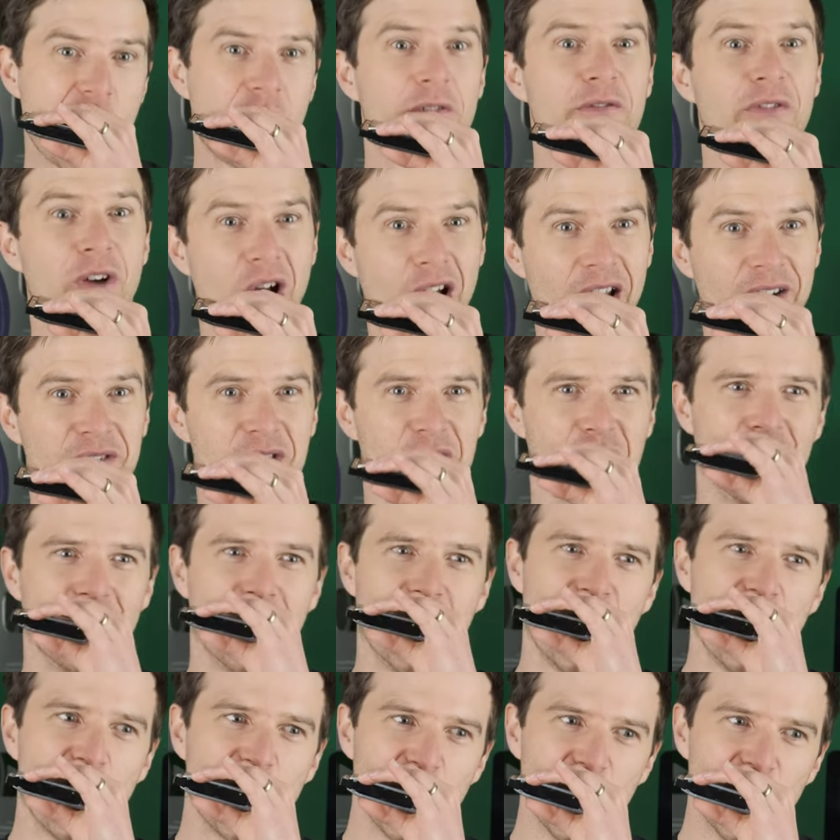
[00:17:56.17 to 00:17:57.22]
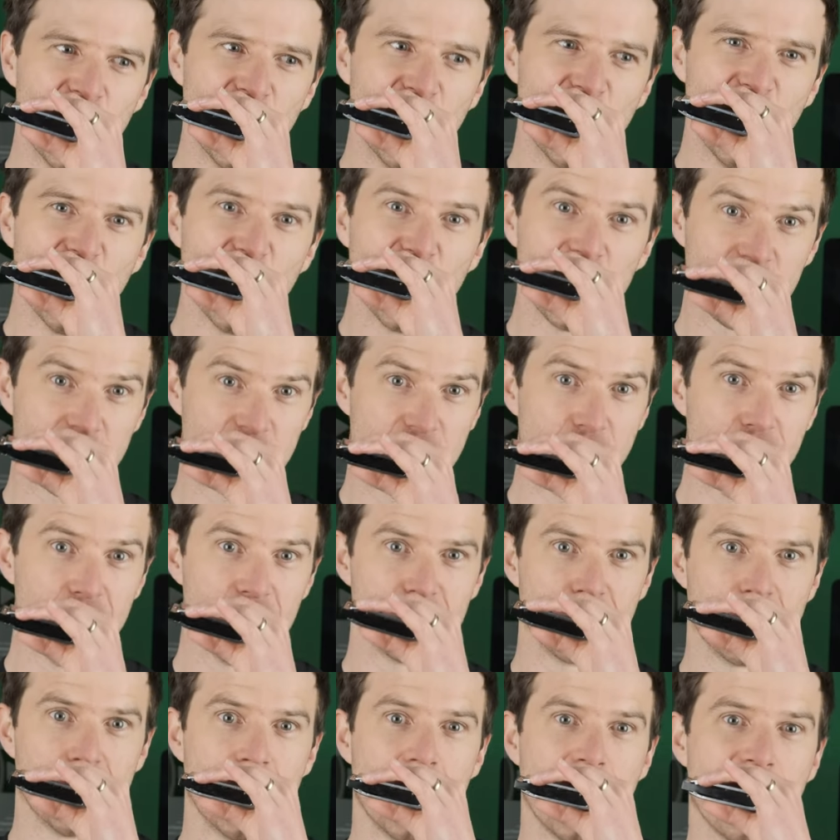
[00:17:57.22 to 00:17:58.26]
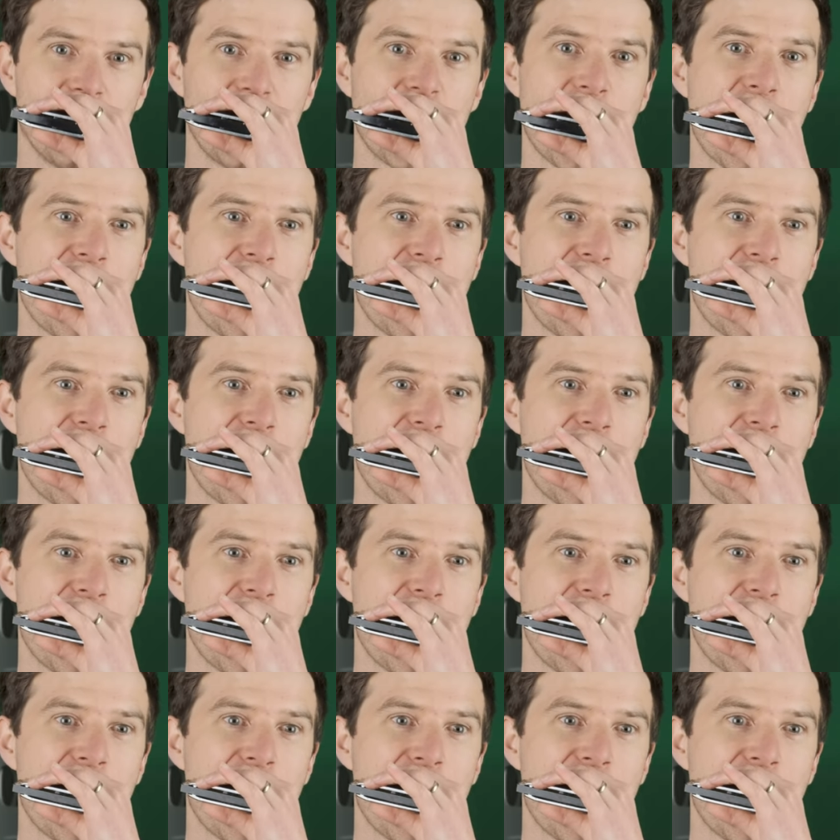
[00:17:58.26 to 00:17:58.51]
Five draw, two draw.